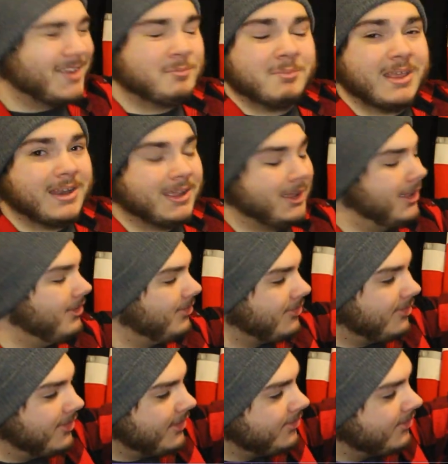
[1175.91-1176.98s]
admitting is
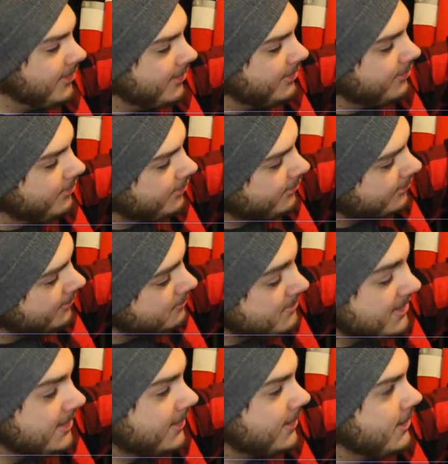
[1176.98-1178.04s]
this is, to
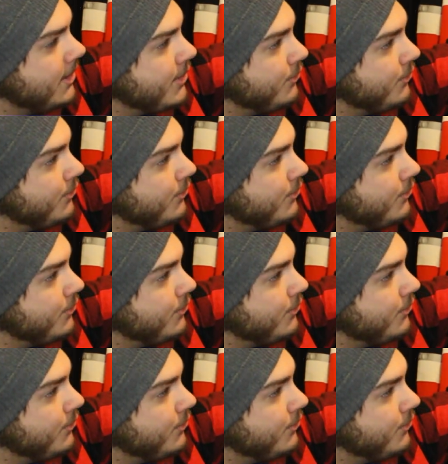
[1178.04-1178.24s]
me,